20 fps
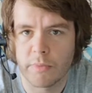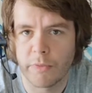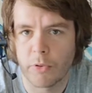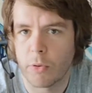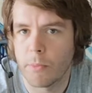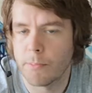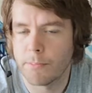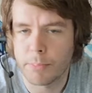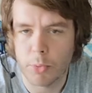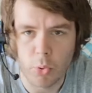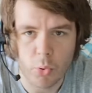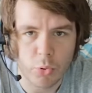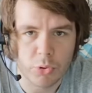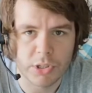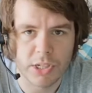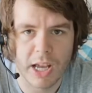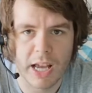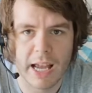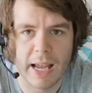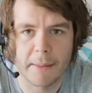from
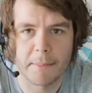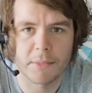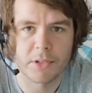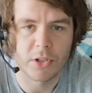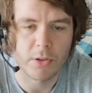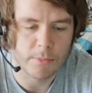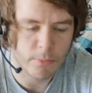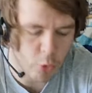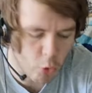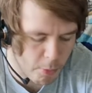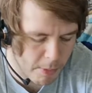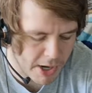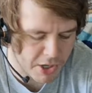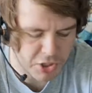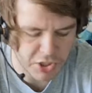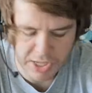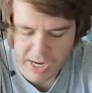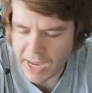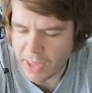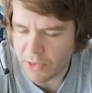board games to more
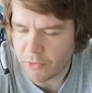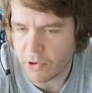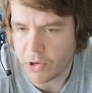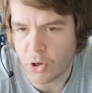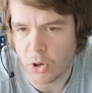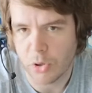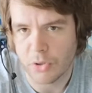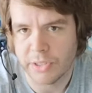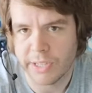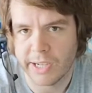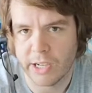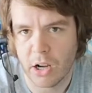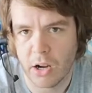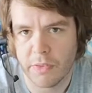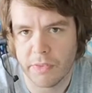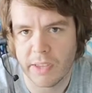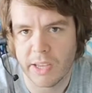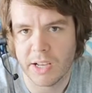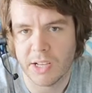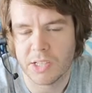Magic the Gathering content
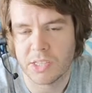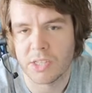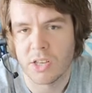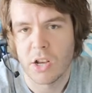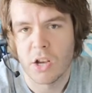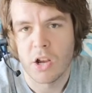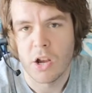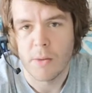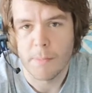like this,